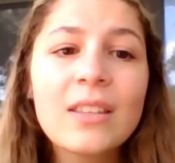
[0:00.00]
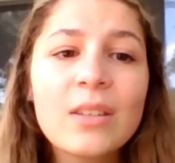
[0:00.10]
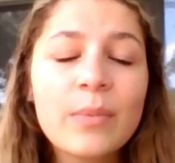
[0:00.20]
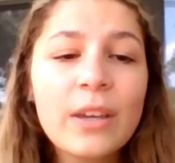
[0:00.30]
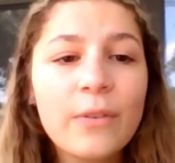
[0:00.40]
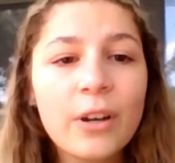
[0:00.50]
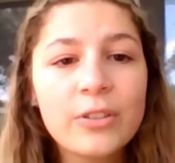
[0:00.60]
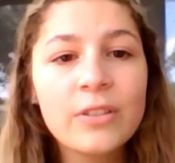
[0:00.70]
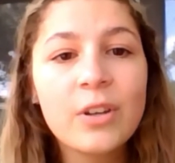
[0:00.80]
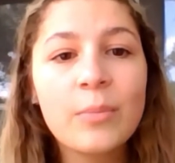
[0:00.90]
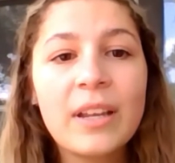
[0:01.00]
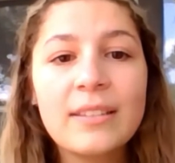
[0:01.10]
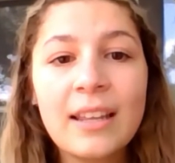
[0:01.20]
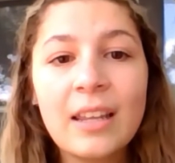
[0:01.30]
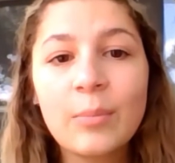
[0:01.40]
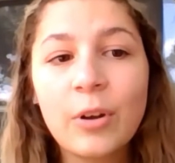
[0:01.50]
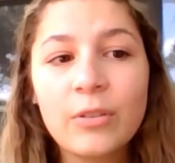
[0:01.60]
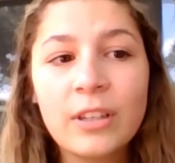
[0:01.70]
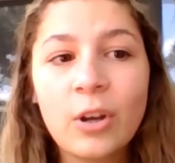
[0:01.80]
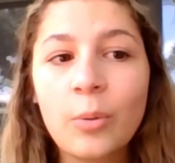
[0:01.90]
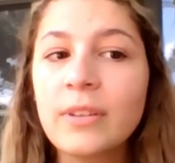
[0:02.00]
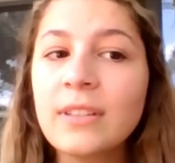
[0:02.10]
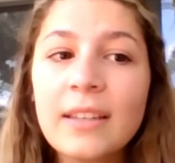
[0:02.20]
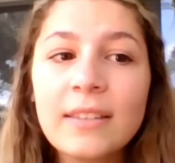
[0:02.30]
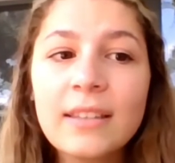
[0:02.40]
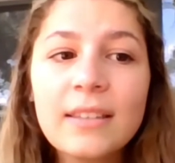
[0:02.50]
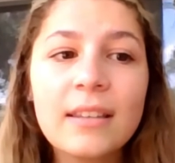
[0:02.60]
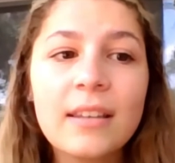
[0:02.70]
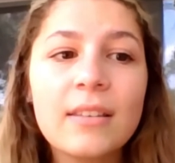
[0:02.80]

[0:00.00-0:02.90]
Some key functions are maintaining protein homeostasis,